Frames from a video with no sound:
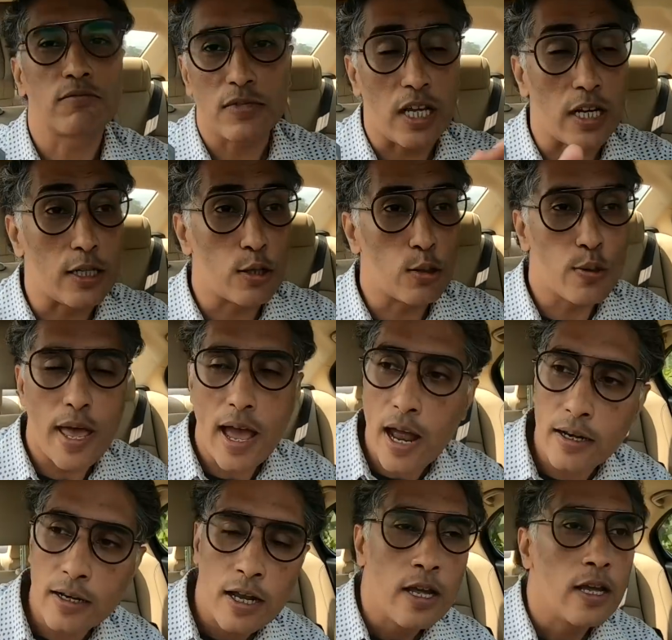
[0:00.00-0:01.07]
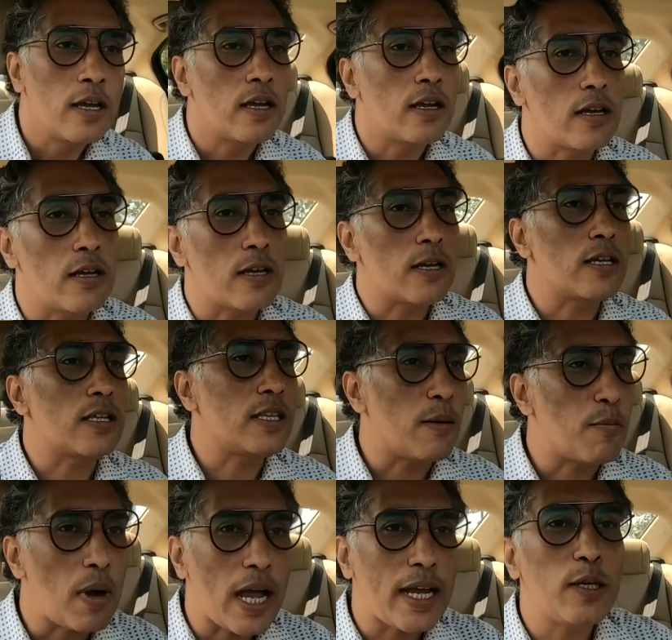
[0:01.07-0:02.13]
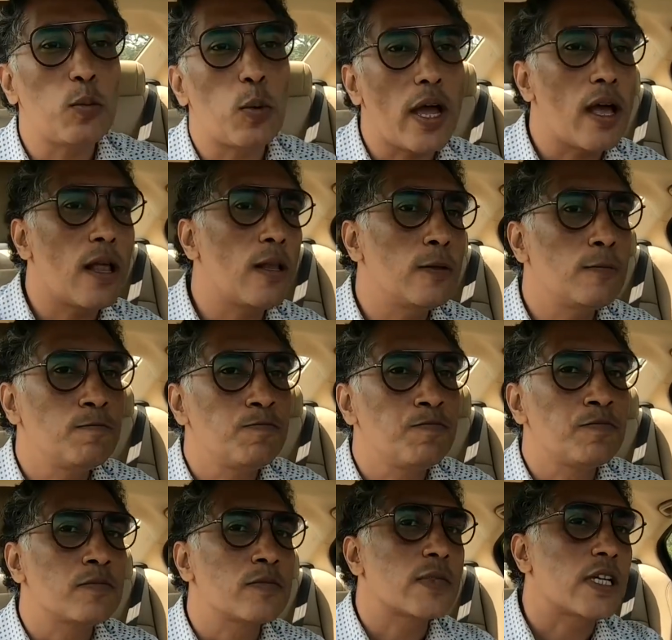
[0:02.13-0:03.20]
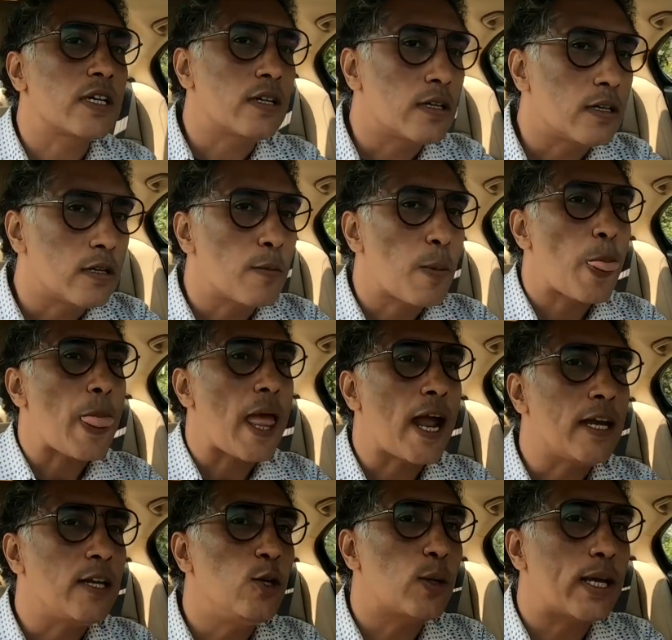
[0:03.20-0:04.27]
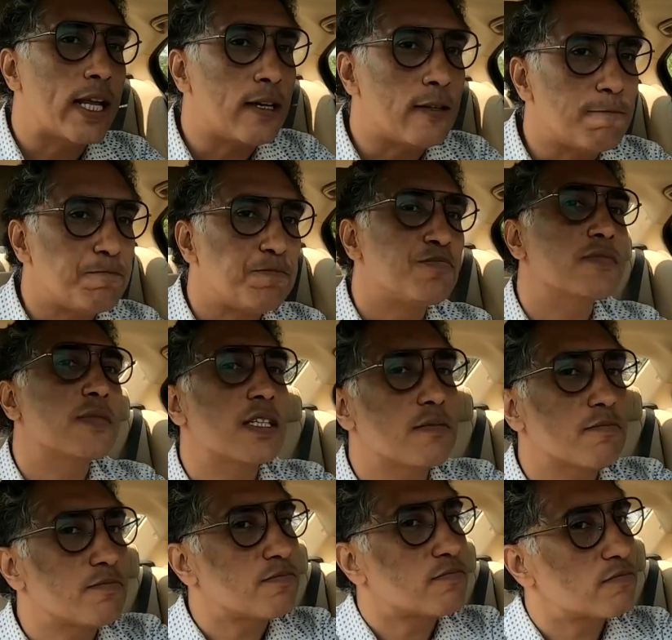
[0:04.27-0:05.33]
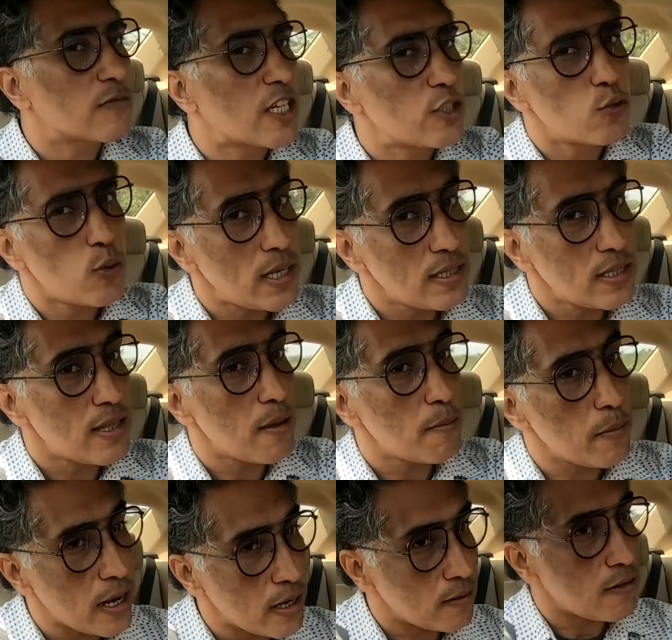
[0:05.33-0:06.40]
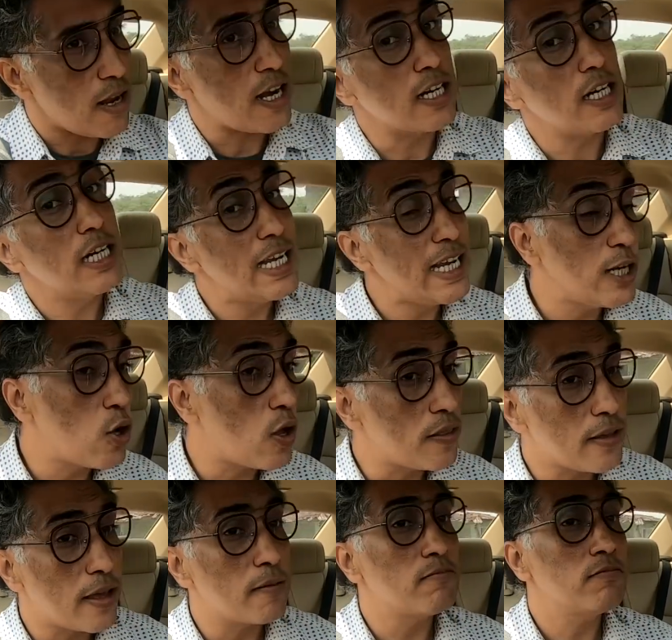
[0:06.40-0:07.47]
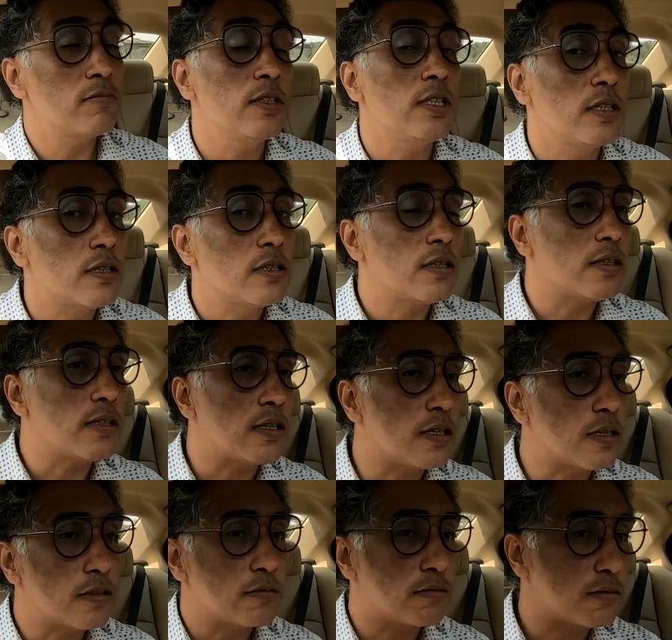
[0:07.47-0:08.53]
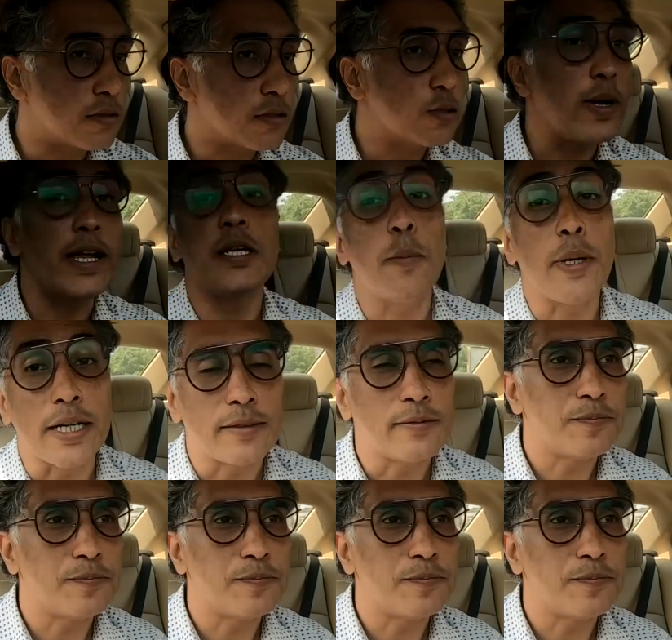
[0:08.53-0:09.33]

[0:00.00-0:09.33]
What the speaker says: they'll do that. They bite well, and you can trust them and lean on them quite a bit.